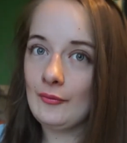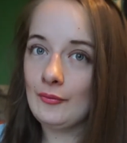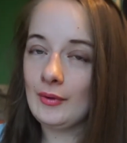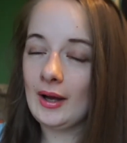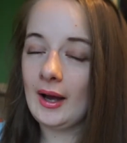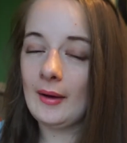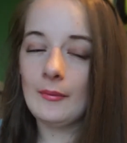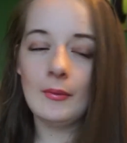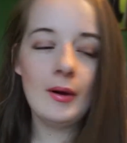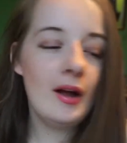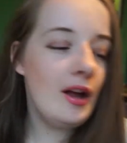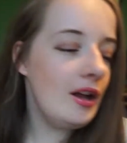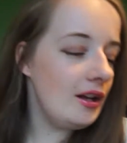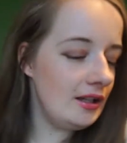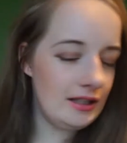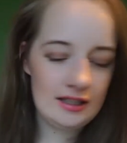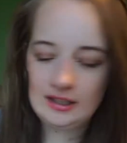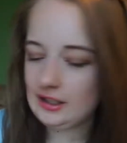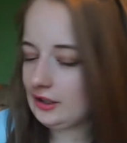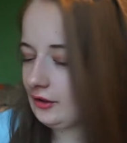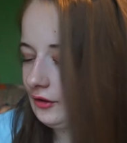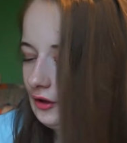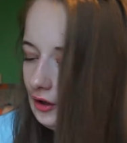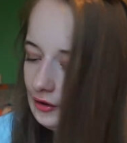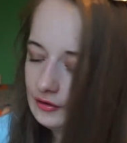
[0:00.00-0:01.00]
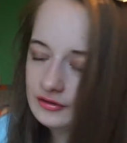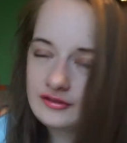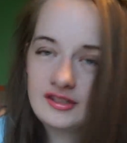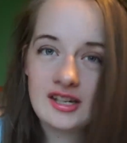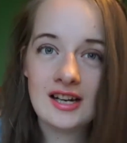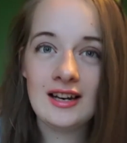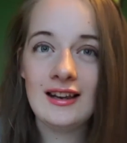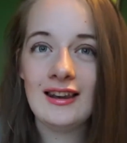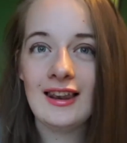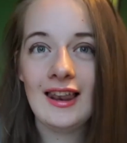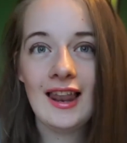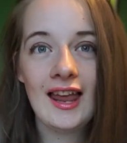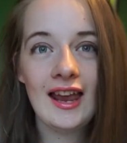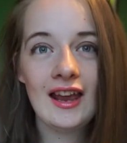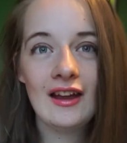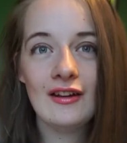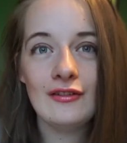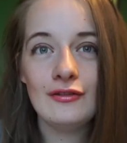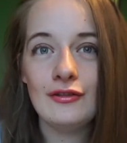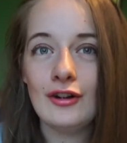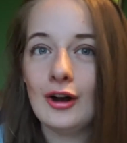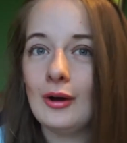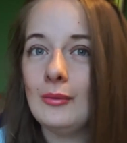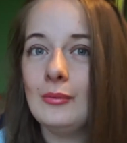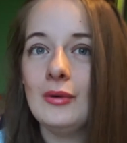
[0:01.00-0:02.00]
I'm earning enough to
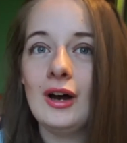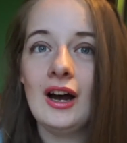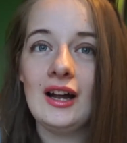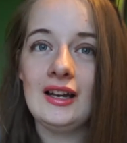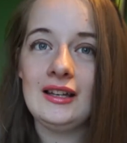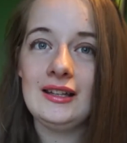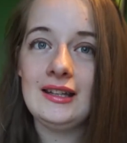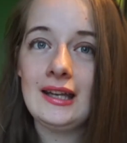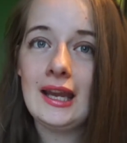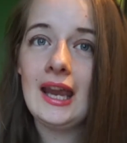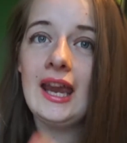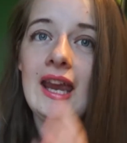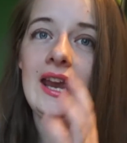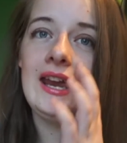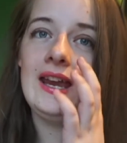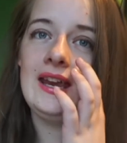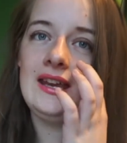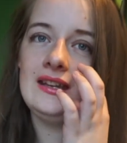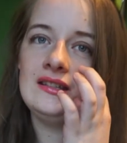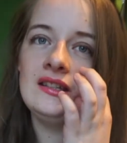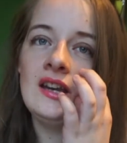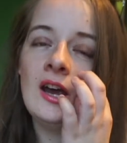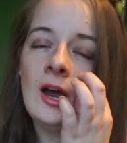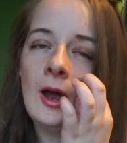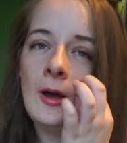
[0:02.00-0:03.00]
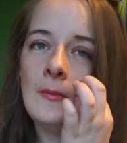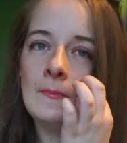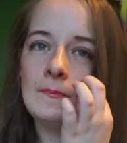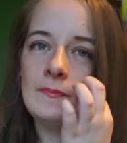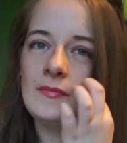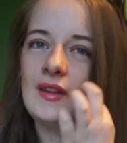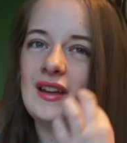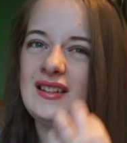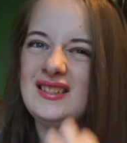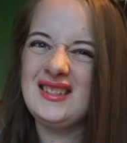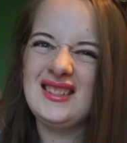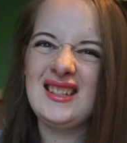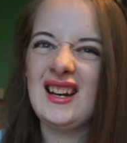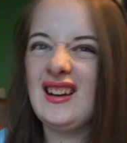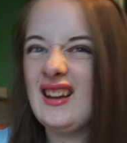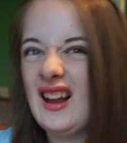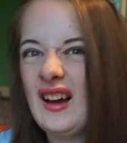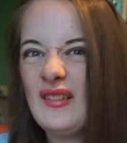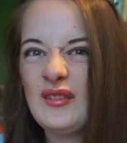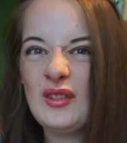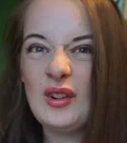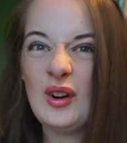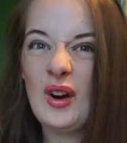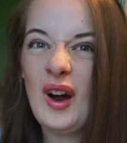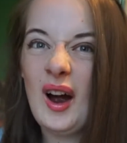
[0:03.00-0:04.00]
live on what I need and still
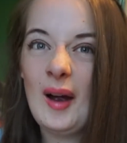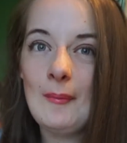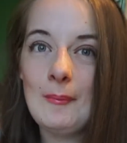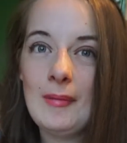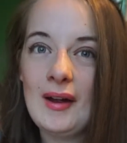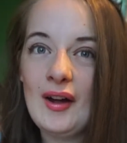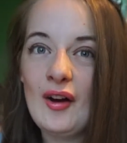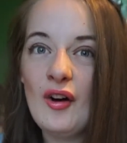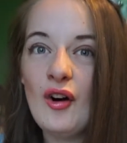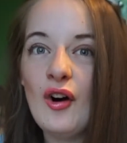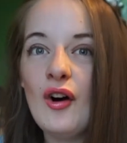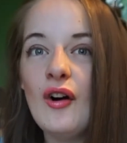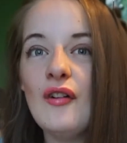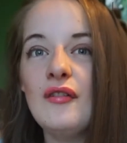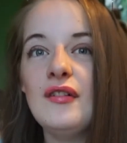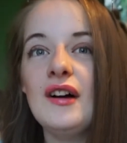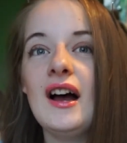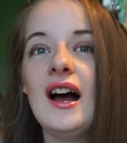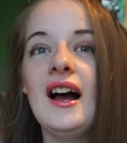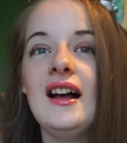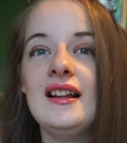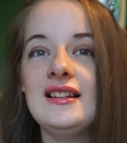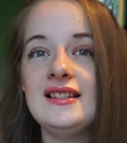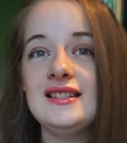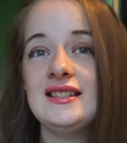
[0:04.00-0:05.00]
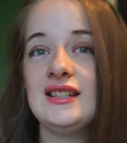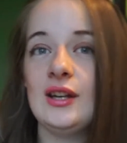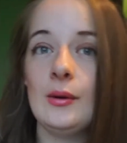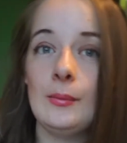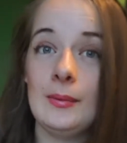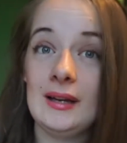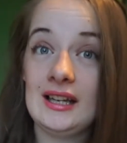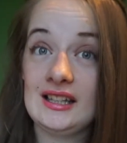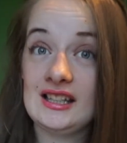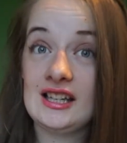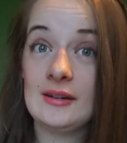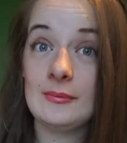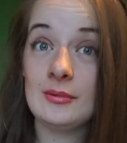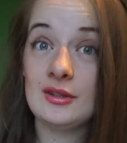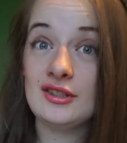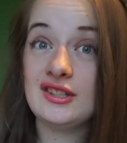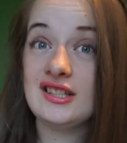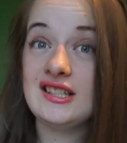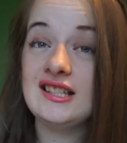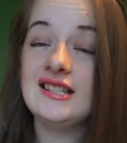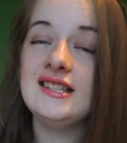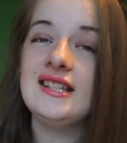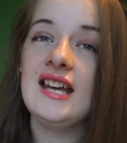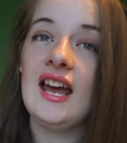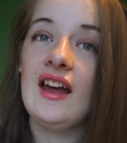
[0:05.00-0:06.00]
having quite a bit over and still being able
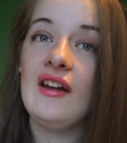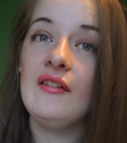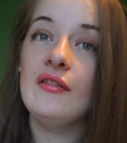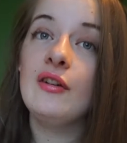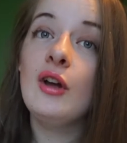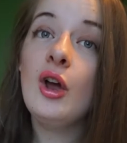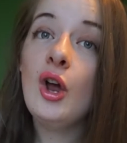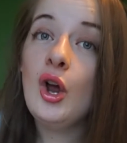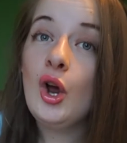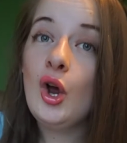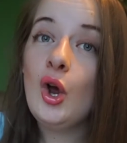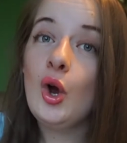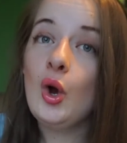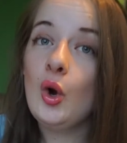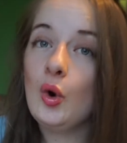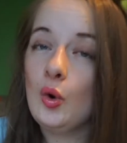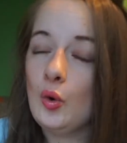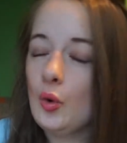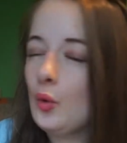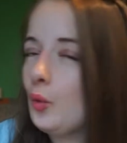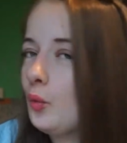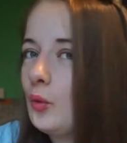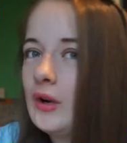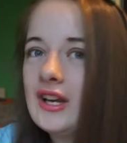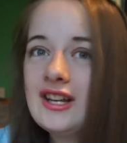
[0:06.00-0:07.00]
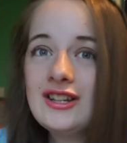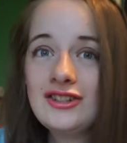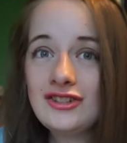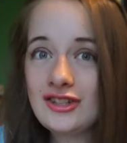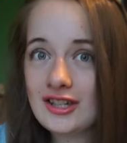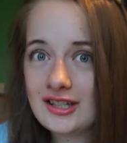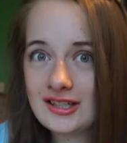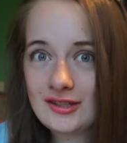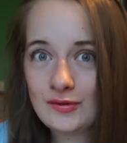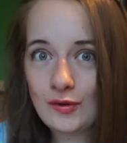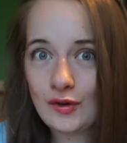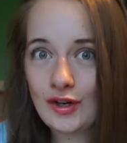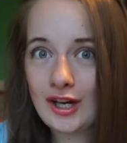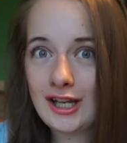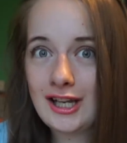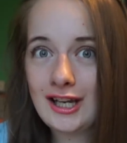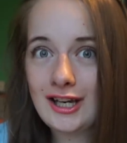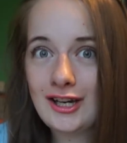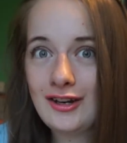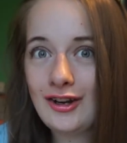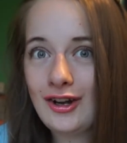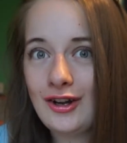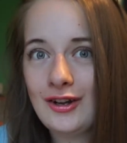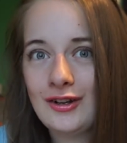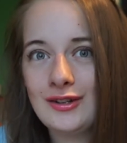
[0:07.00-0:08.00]
to save, which is really
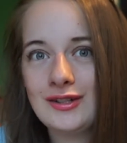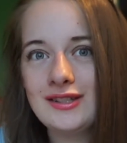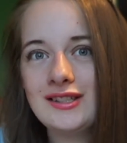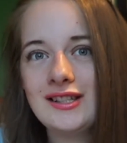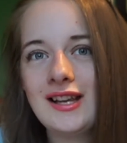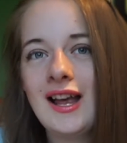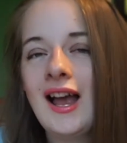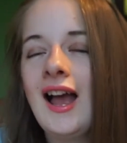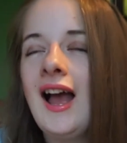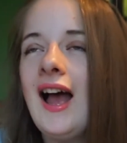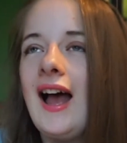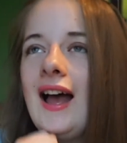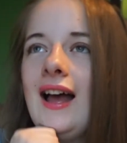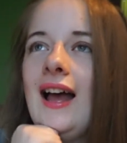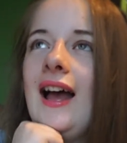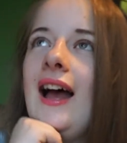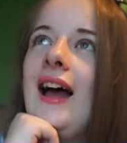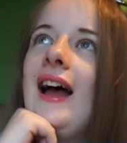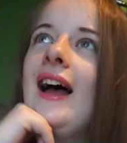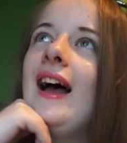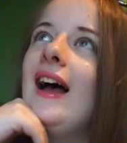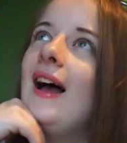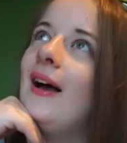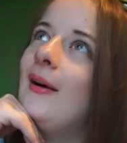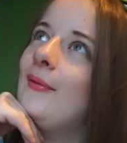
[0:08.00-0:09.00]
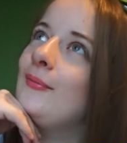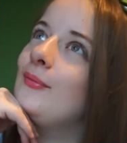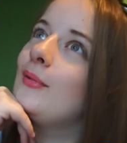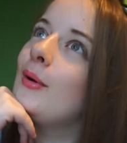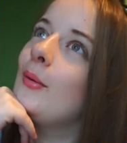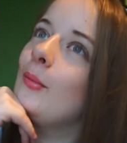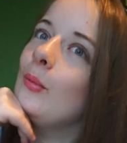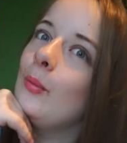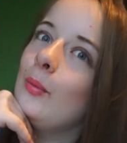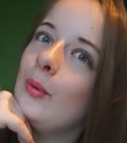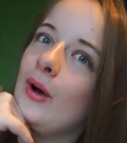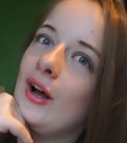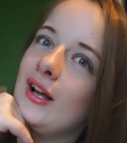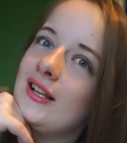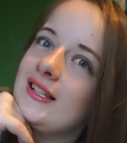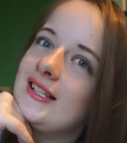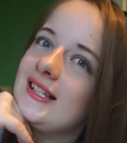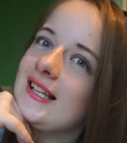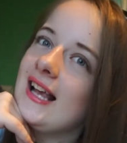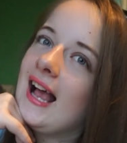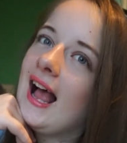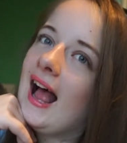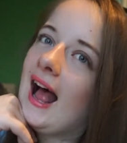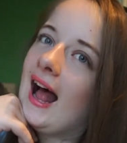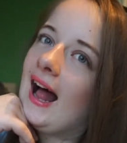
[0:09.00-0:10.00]
good. What
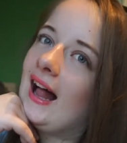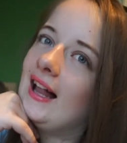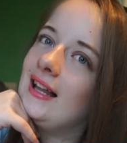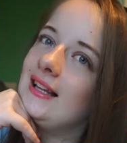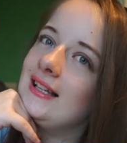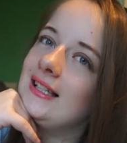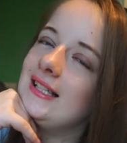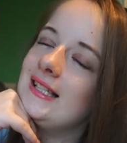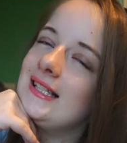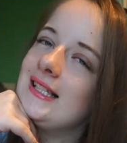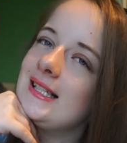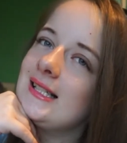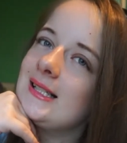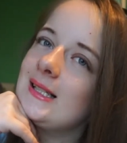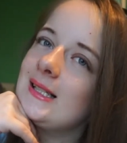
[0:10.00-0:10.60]
else?